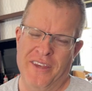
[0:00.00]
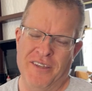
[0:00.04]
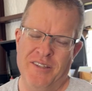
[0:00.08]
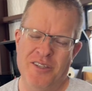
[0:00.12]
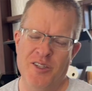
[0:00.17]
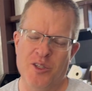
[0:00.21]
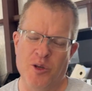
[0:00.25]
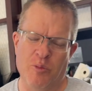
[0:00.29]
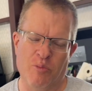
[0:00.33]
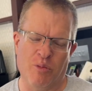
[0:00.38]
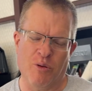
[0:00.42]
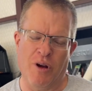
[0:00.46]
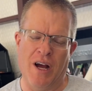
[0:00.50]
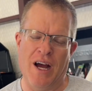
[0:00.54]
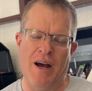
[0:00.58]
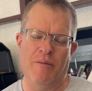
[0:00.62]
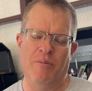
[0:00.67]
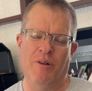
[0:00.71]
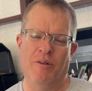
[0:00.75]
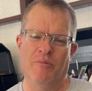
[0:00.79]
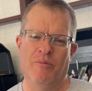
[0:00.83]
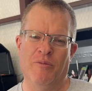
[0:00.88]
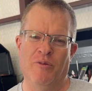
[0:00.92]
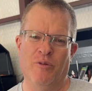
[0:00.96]
is a
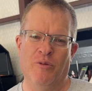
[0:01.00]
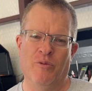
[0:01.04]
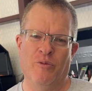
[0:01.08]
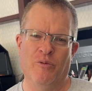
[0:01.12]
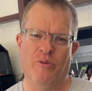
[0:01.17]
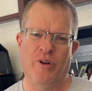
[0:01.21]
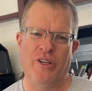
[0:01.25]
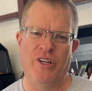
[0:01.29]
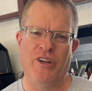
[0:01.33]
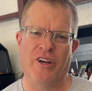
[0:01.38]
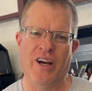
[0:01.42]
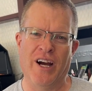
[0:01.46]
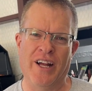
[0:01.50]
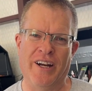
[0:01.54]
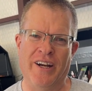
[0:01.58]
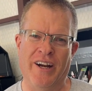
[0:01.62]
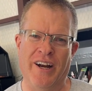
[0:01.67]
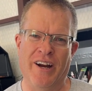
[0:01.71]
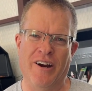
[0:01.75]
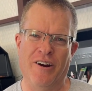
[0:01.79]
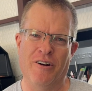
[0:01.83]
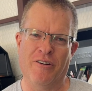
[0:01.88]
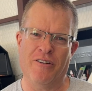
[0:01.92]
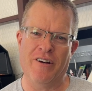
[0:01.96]
problem when you got an
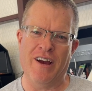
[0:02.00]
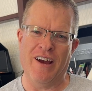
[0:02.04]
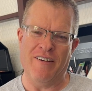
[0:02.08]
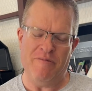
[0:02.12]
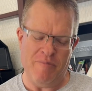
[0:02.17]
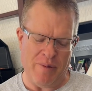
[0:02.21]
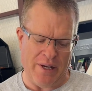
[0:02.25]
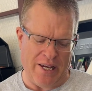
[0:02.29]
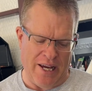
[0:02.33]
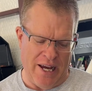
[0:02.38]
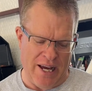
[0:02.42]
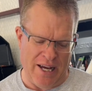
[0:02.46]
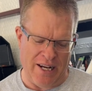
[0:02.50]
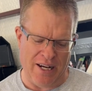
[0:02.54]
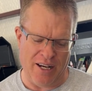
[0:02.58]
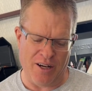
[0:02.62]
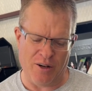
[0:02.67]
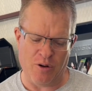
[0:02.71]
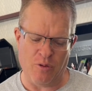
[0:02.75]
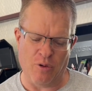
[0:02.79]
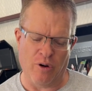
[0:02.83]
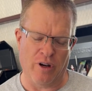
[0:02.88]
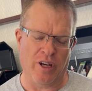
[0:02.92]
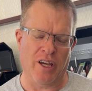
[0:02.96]
aircraft
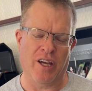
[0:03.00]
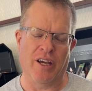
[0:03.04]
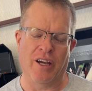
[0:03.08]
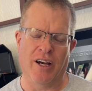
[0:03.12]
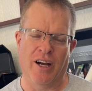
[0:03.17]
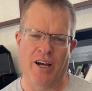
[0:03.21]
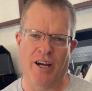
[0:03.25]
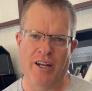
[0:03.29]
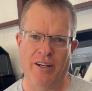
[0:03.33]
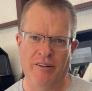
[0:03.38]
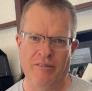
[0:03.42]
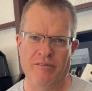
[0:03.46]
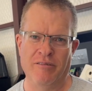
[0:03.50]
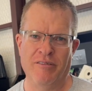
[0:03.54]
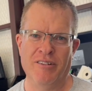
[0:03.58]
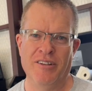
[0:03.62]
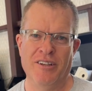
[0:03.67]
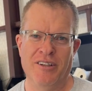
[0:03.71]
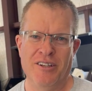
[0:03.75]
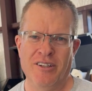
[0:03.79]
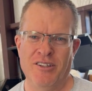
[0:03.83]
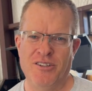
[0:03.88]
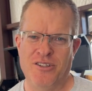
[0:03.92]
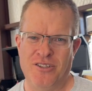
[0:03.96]
mechanic working on
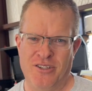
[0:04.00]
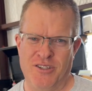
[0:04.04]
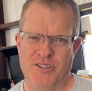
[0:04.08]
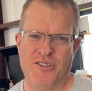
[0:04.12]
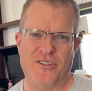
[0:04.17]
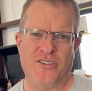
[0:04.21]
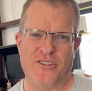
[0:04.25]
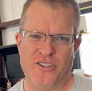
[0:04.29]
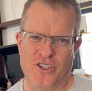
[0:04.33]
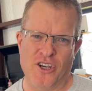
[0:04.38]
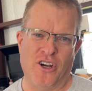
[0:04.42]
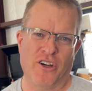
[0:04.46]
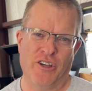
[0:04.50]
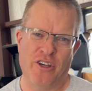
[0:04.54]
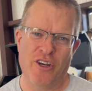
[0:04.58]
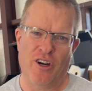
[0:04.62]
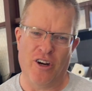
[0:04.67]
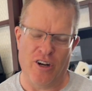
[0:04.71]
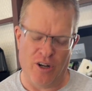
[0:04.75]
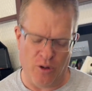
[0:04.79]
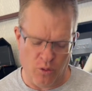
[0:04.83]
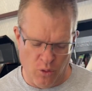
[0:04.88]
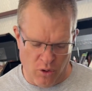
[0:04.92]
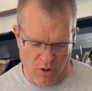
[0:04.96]

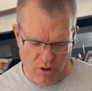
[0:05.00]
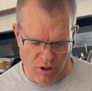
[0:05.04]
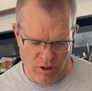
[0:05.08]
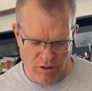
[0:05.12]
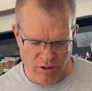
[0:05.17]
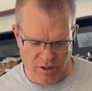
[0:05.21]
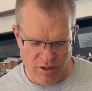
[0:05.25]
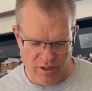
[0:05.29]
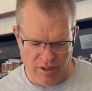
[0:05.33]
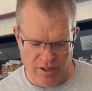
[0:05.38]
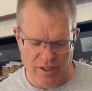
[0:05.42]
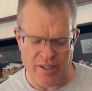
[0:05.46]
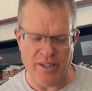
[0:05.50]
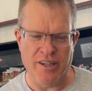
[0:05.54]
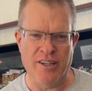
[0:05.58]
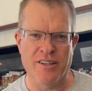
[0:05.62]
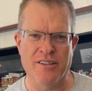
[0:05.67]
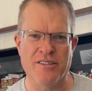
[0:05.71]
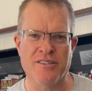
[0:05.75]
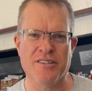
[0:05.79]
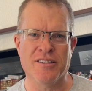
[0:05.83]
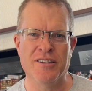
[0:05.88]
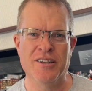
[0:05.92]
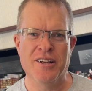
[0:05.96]
junkyard wars,
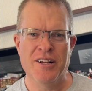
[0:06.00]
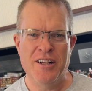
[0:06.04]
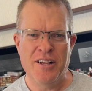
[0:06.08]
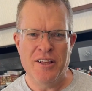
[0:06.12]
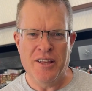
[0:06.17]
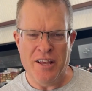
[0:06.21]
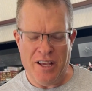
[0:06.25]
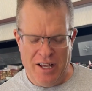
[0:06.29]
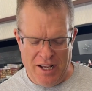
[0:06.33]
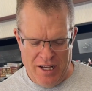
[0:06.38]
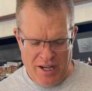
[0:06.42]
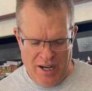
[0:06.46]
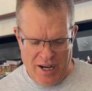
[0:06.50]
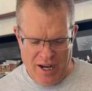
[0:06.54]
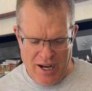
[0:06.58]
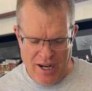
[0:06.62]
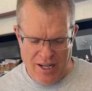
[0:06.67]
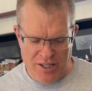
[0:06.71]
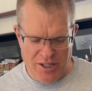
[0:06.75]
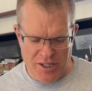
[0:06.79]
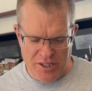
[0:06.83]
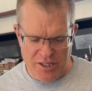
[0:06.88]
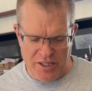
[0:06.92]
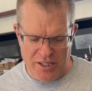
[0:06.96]
is I
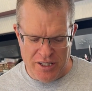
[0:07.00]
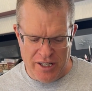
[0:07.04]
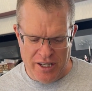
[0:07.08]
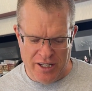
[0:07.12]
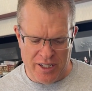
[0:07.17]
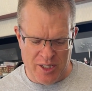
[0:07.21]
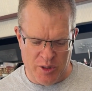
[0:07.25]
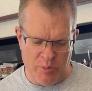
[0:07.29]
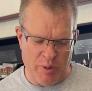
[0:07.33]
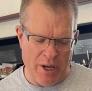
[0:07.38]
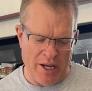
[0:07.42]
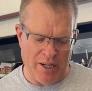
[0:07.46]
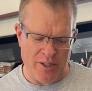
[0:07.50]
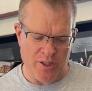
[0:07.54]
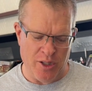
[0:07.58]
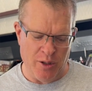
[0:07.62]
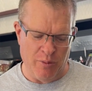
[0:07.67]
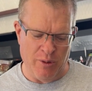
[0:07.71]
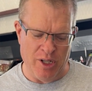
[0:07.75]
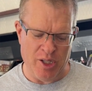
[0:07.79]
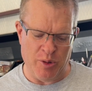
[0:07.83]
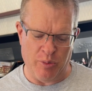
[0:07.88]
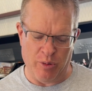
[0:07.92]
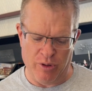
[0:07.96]
just expect so
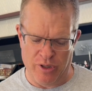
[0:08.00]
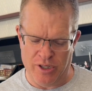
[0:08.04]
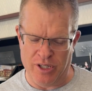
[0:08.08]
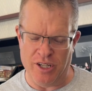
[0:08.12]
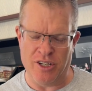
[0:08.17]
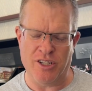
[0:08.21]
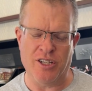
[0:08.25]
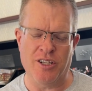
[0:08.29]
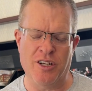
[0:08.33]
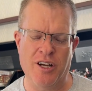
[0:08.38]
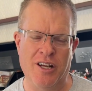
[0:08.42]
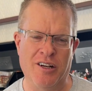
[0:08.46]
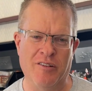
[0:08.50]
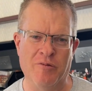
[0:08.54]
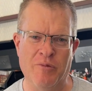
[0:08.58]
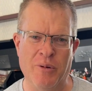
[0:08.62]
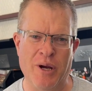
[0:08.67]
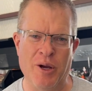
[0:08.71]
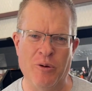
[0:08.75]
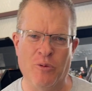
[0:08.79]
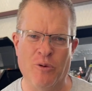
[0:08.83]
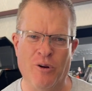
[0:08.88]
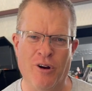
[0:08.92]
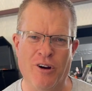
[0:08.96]
much precision out of
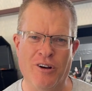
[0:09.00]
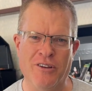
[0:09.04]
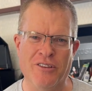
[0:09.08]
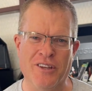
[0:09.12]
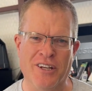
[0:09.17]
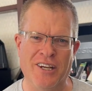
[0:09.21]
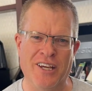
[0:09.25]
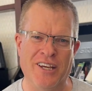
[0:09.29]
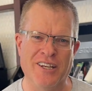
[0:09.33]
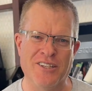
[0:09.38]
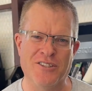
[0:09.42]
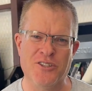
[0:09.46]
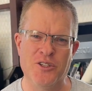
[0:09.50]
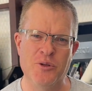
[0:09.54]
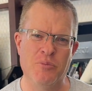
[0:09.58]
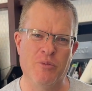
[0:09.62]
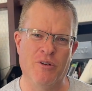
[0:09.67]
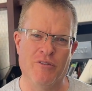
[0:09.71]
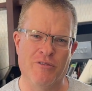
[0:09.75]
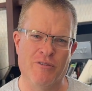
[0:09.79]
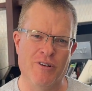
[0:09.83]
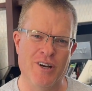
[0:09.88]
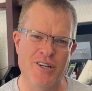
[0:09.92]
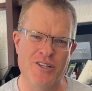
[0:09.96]
my work that it gets
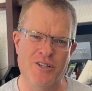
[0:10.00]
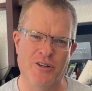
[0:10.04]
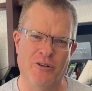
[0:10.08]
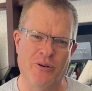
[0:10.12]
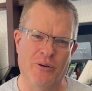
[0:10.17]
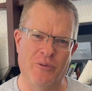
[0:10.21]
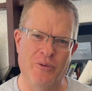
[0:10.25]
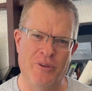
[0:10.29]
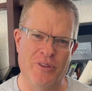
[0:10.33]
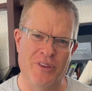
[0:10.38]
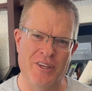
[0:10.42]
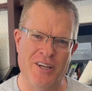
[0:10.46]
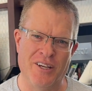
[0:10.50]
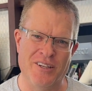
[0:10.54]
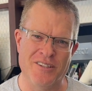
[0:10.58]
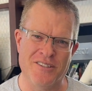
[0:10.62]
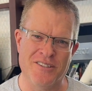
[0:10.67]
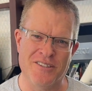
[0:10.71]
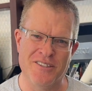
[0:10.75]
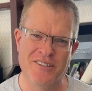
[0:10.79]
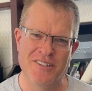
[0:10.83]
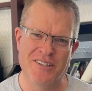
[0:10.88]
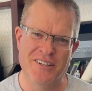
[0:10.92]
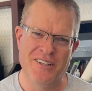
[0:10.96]
super frustrating when
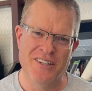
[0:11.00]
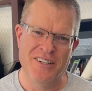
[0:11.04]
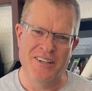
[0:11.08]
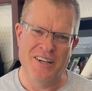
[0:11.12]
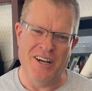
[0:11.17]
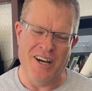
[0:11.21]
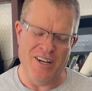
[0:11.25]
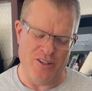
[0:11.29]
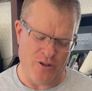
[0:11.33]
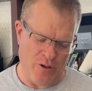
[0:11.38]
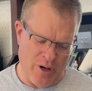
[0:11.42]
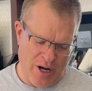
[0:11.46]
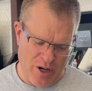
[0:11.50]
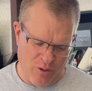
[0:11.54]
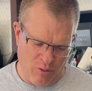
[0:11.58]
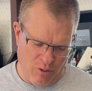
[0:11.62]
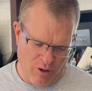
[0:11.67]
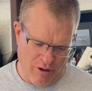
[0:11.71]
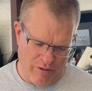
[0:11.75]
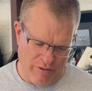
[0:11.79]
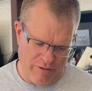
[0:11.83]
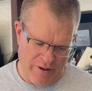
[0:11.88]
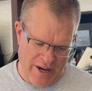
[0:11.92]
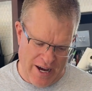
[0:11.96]
I try and
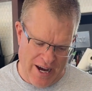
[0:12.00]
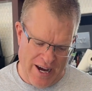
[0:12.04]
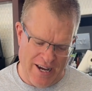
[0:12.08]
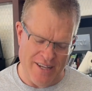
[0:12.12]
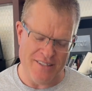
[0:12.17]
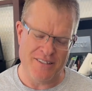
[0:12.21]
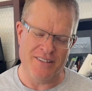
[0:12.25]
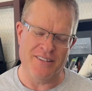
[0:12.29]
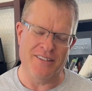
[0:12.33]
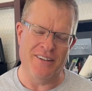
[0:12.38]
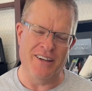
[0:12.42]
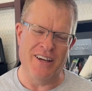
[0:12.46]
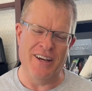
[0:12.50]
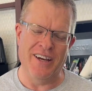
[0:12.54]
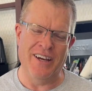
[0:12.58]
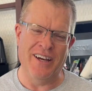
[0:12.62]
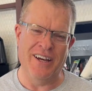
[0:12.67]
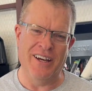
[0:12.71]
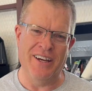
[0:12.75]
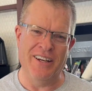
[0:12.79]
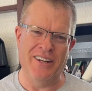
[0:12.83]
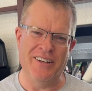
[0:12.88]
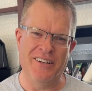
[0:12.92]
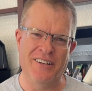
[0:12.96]
work fast
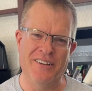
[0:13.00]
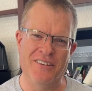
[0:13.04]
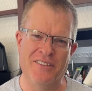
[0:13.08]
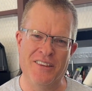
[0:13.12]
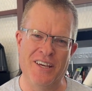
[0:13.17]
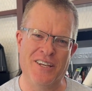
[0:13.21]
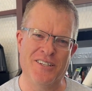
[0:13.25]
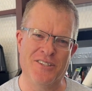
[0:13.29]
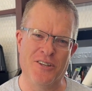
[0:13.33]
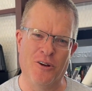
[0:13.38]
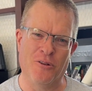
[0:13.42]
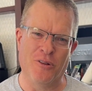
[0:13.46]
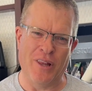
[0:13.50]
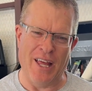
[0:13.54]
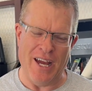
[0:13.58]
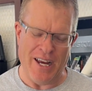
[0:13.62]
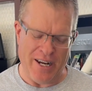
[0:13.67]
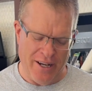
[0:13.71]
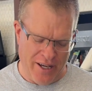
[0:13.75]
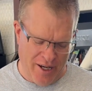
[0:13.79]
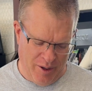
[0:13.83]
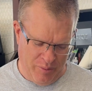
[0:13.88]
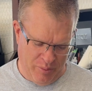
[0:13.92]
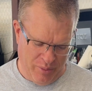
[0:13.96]
and things don't line
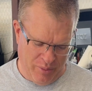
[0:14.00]
up.